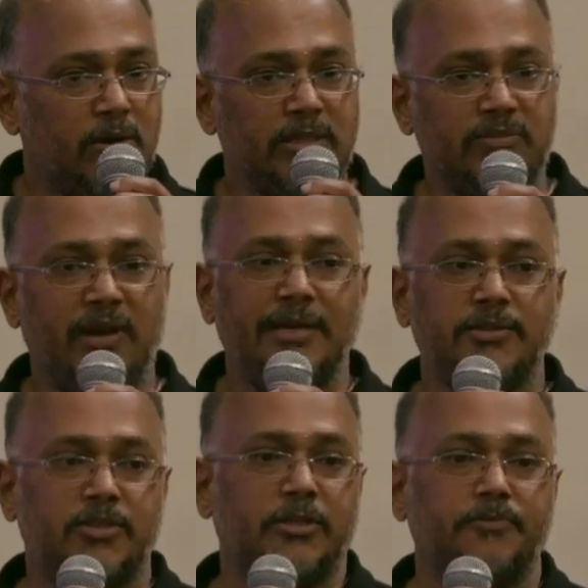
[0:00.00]
on that value
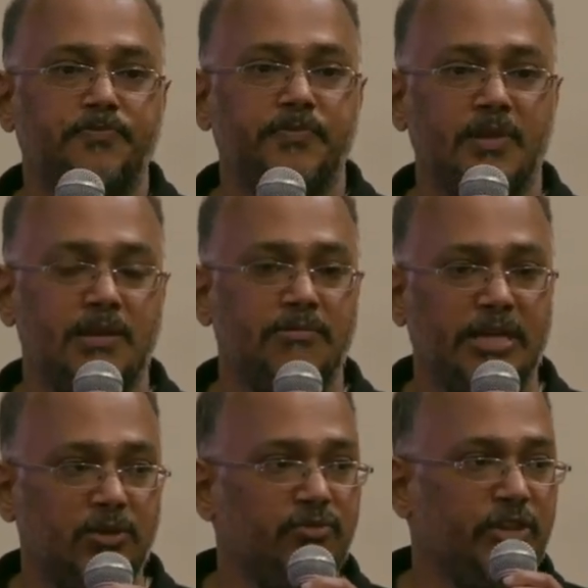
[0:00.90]
stream.
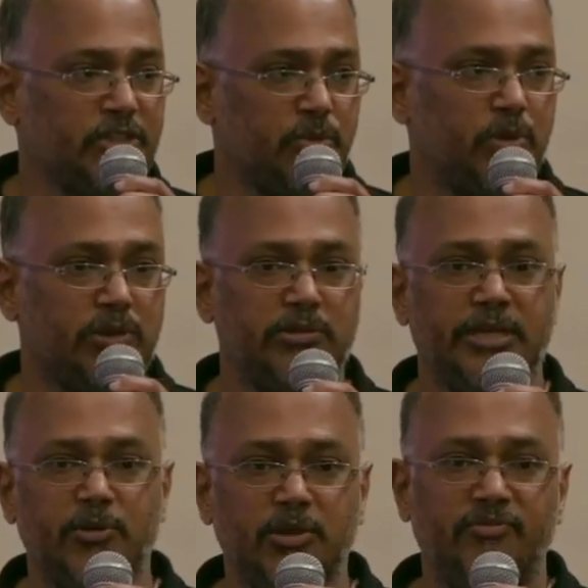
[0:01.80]
They do feature work,
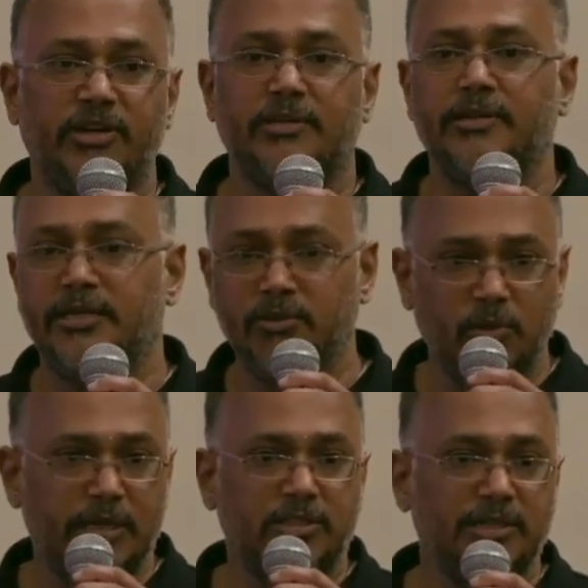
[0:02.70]
they do defect, they
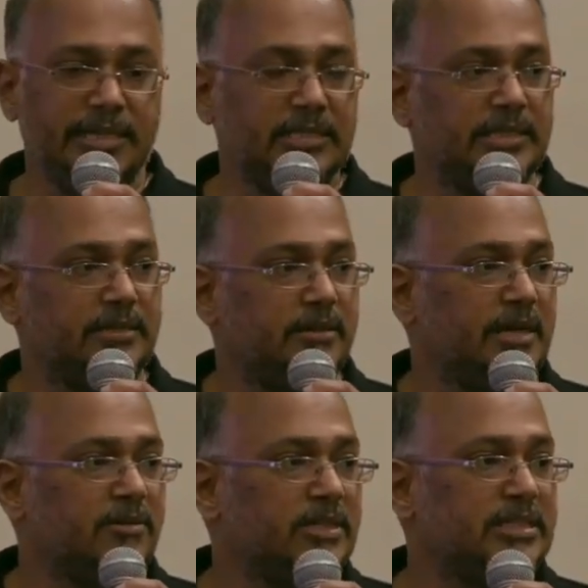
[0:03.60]
do actually the incident
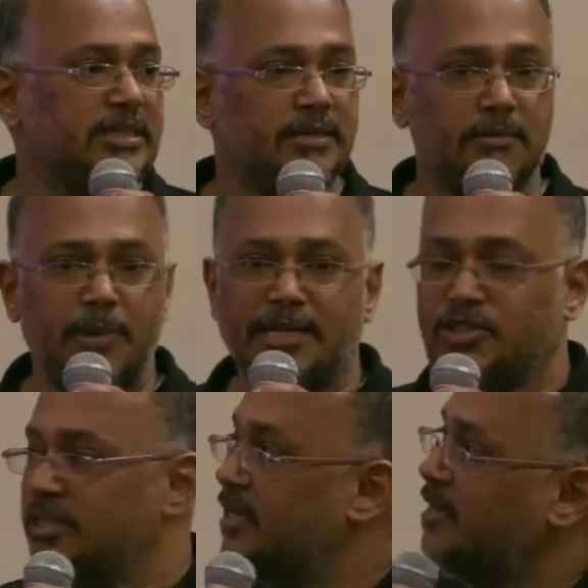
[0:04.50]
and risk,
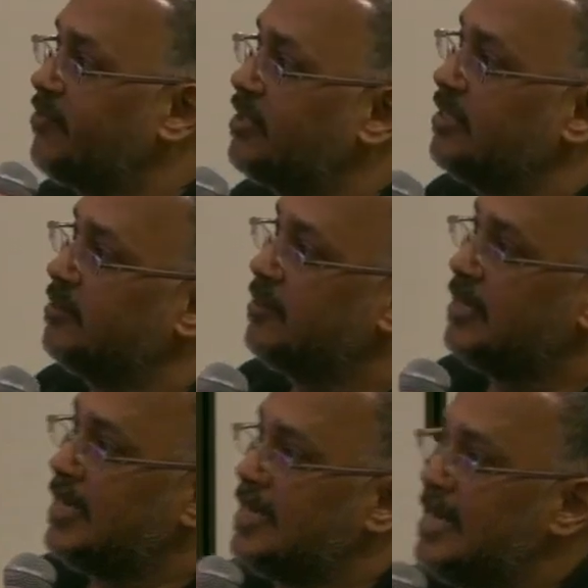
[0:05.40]
patching, everything.
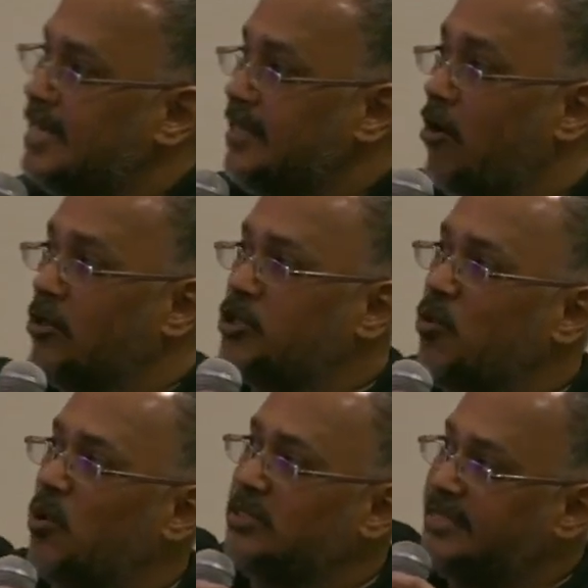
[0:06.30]
And they also
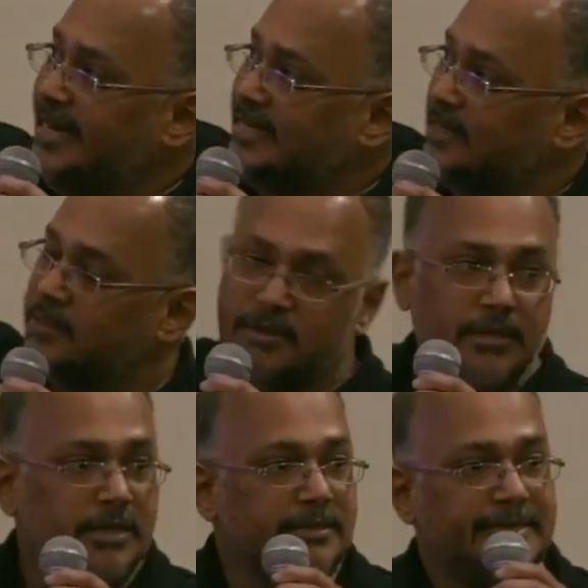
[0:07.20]
own the data.
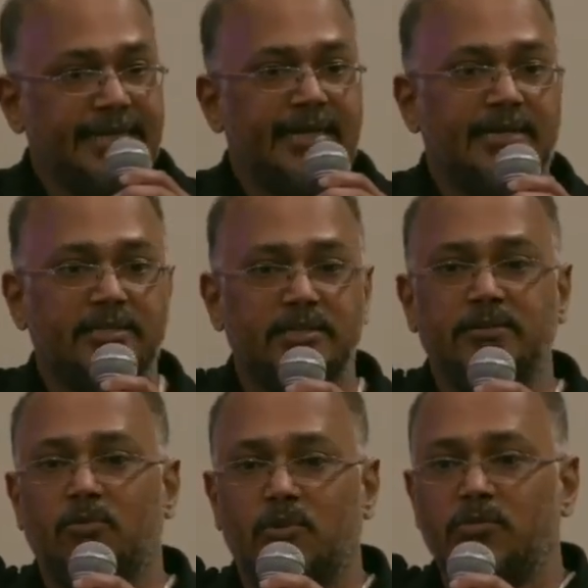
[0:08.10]
The data
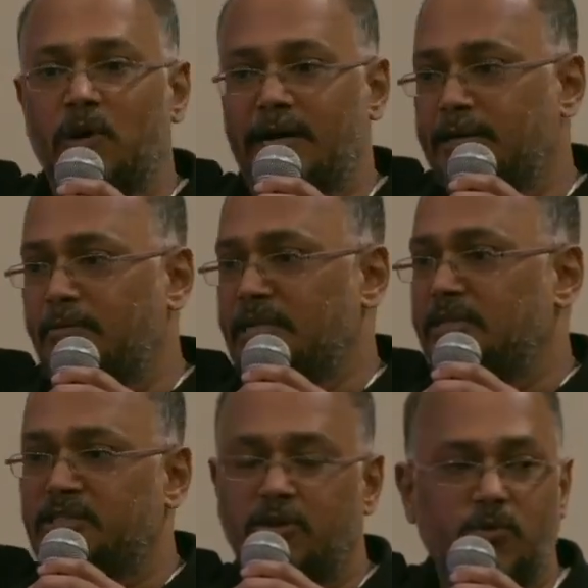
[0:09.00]
doesn't owned by,
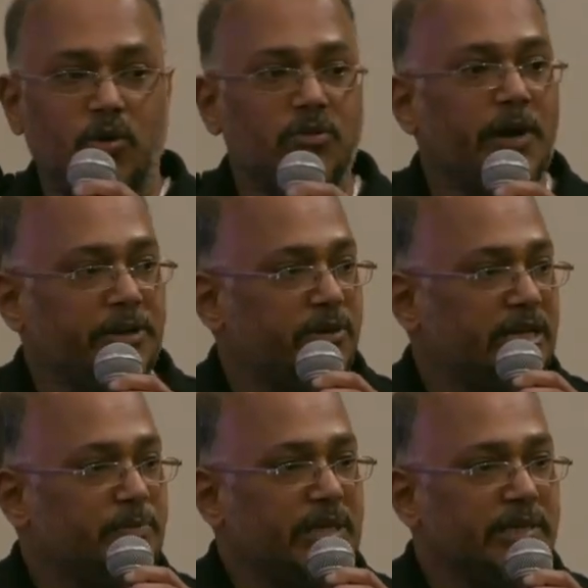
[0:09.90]
it's not owned by your
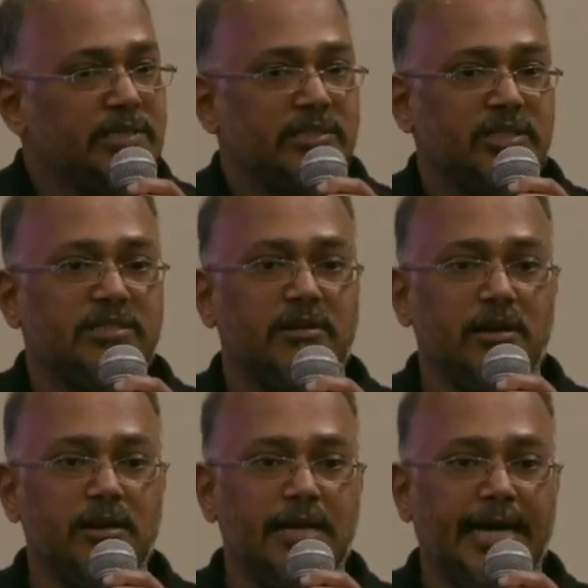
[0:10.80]
DBAs in the
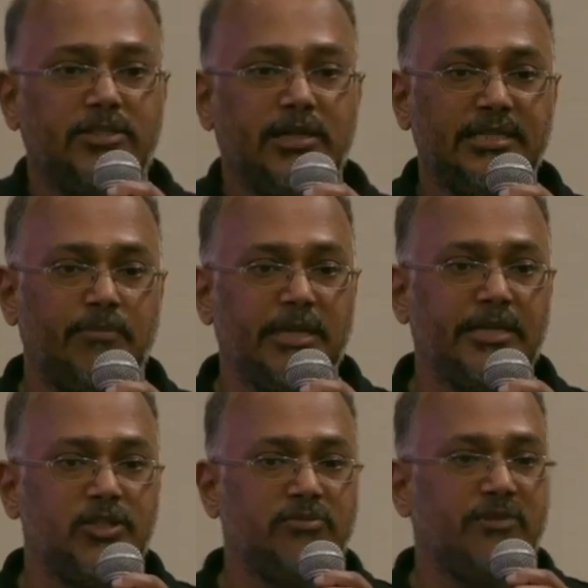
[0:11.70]
central. Actually, the
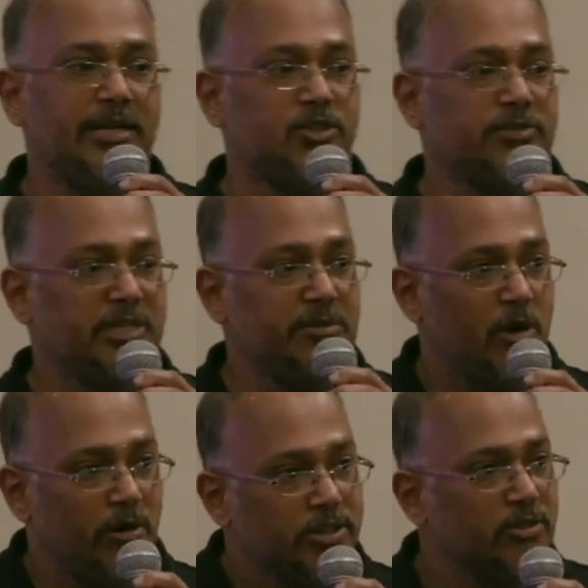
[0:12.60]
application value stream team,
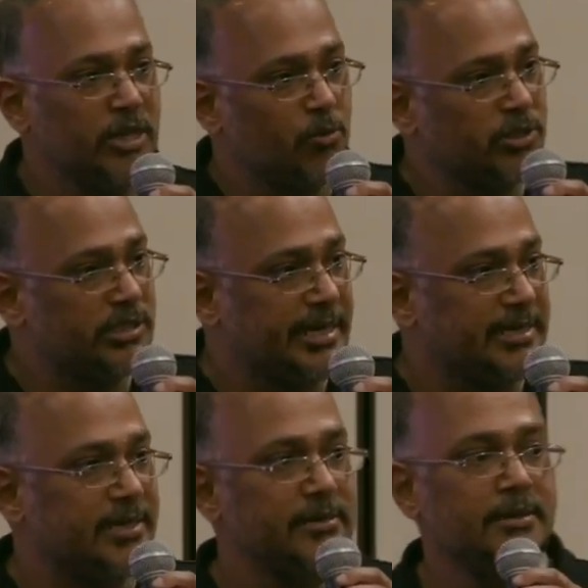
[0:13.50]
also they own the
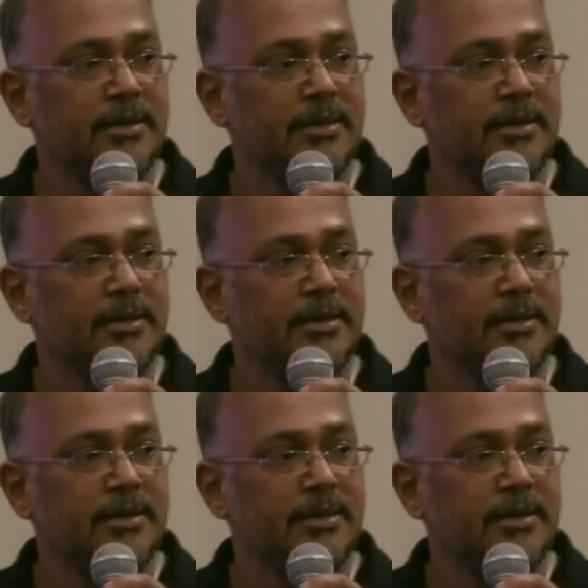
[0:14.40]
data,